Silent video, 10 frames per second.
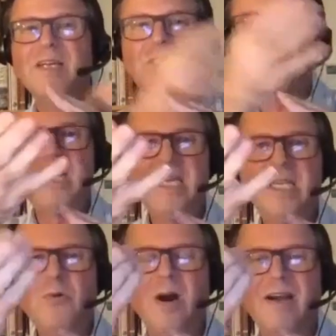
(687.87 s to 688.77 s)
So here
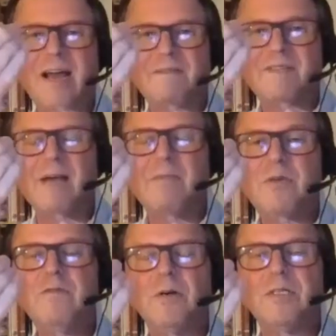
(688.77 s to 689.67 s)
you are, Aftab.
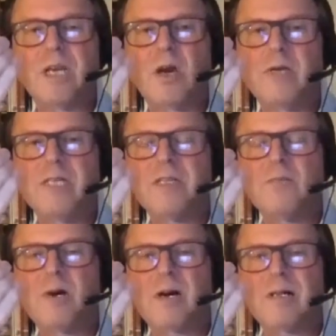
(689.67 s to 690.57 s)
You've got to go into the
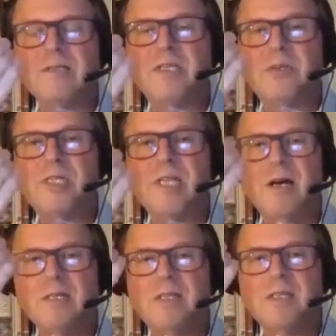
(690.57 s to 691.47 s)
world and you
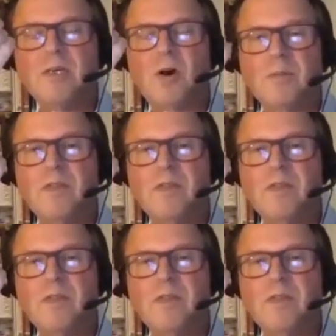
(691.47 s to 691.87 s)
start at the top